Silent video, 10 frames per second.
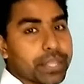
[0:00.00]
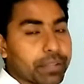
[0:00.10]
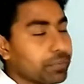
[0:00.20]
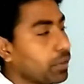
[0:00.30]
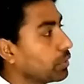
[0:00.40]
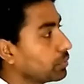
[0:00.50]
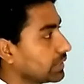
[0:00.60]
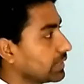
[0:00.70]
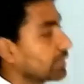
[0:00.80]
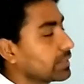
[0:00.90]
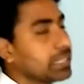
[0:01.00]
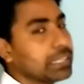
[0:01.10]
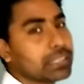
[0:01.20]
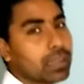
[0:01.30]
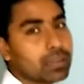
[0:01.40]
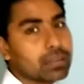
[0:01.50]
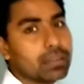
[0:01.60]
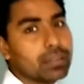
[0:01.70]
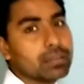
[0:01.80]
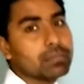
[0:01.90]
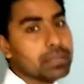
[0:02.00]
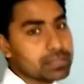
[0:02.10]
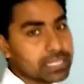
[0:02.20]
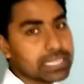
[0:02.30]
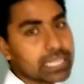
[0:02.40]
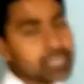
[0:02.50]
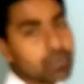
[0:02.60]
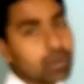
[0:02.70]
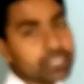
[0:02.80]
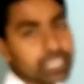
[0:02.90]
If you are using that theta, means theta is what?